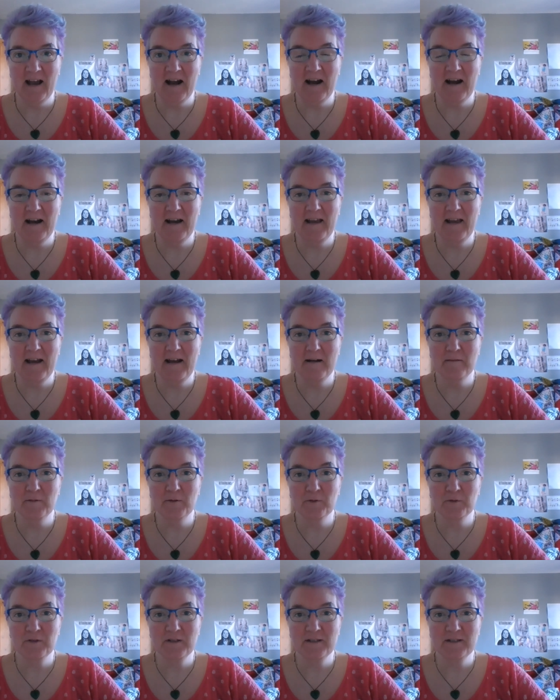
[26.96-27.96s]
I am
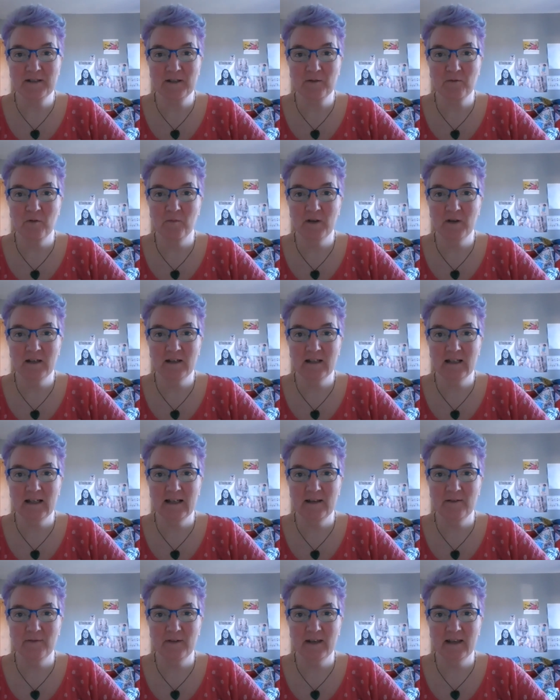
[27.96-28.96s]
an autistic woman
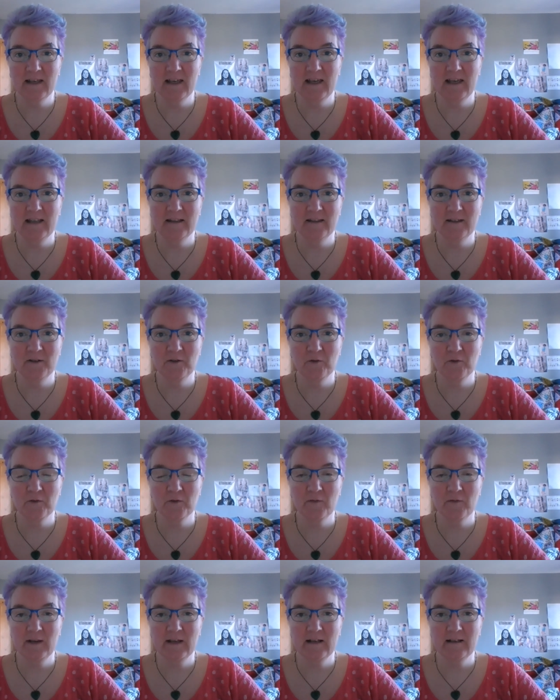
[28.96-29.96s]
living in the
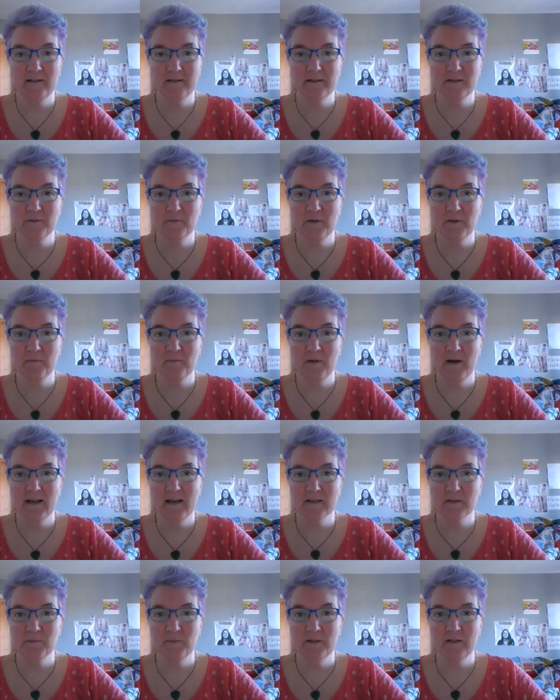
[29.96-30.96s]
north of England with my
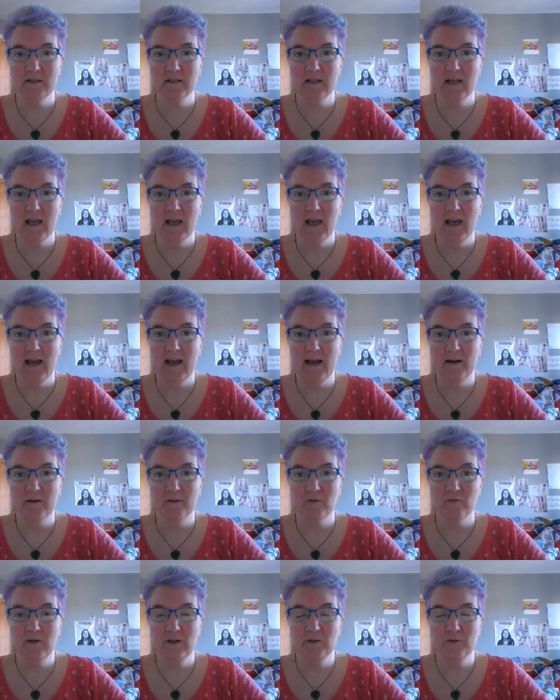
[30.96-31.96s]
husband,
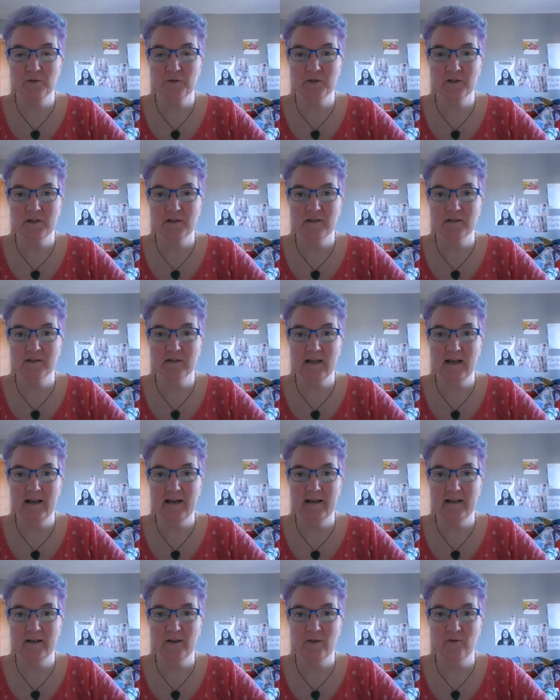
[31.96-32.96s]
our three daughters,
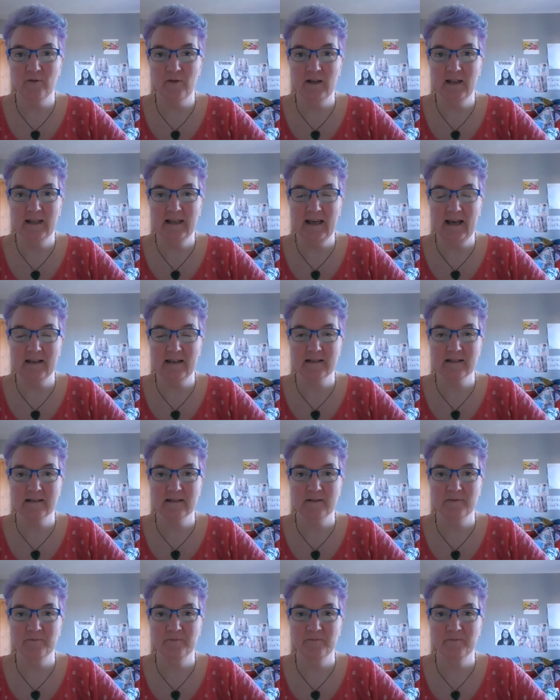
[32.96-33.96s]
and three cats.
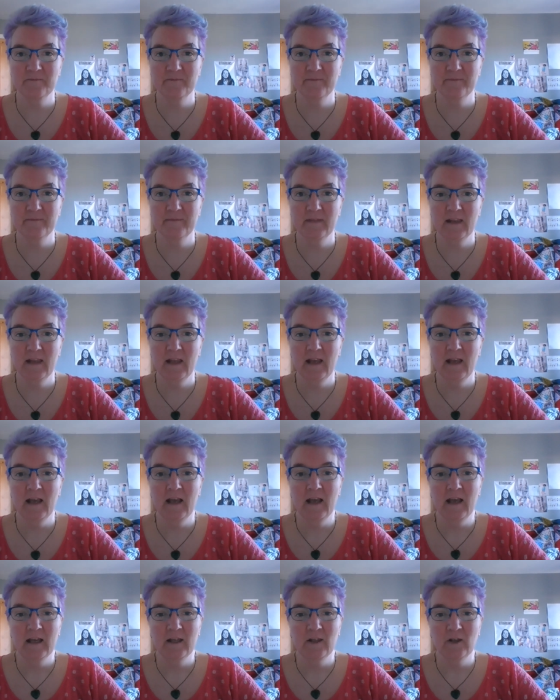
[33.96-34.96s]

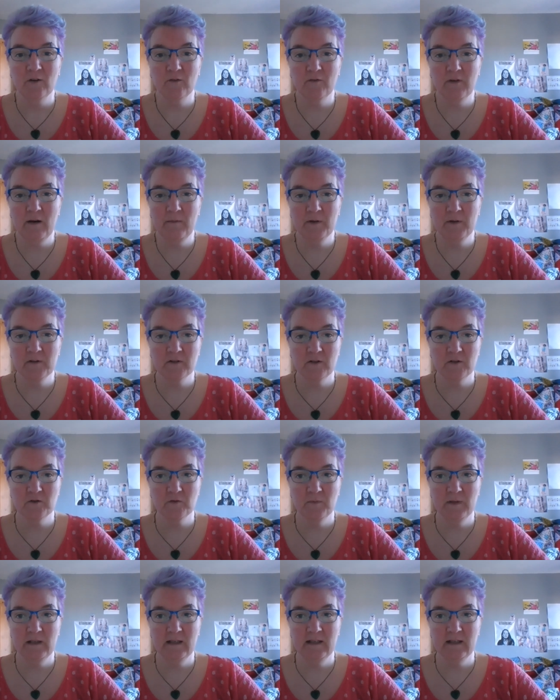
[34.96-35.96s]
You can find me on
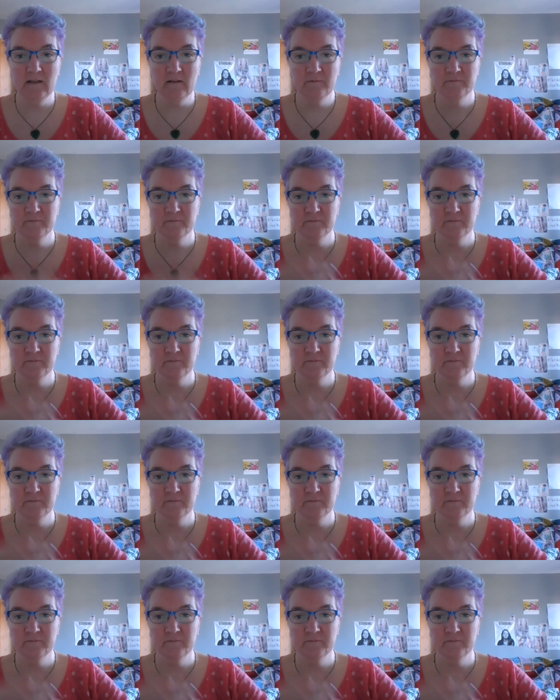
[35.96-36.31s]
social media